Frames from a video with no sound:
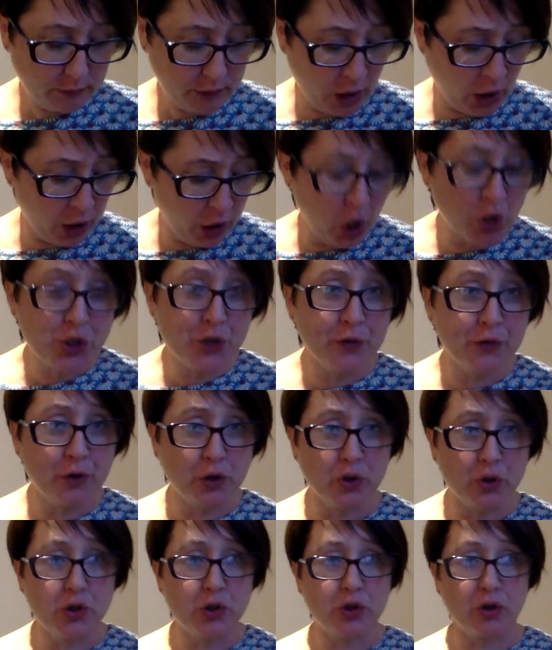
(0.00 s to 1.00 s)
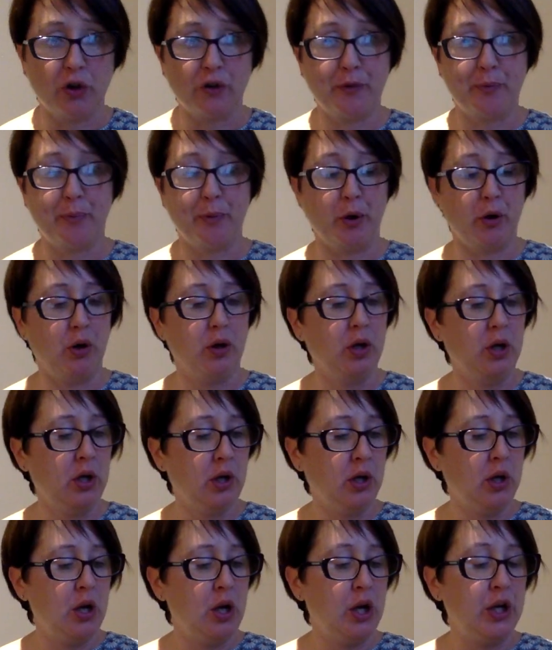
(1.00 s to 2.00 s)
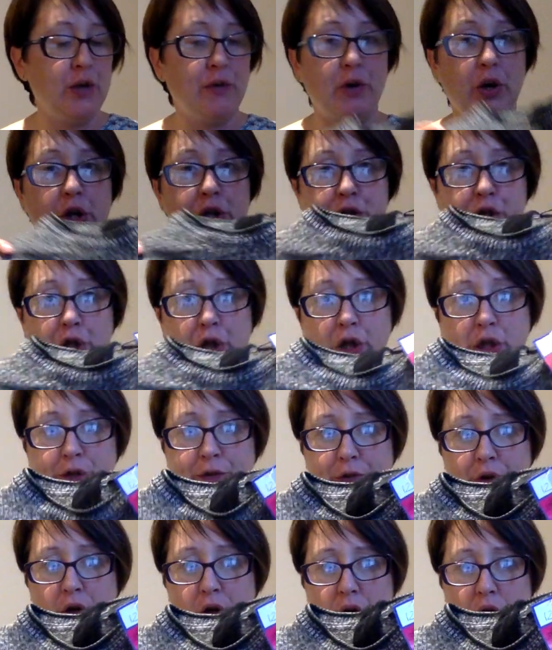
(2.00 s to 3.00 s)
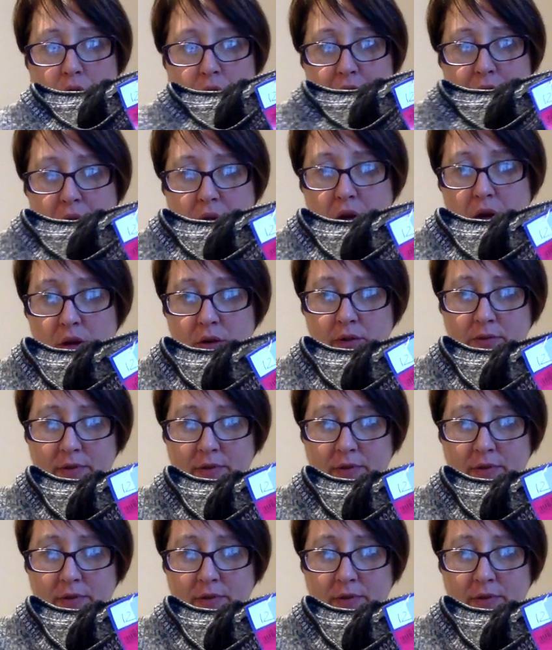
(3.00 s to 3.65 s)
a lot of good stuff, but you've got to search for the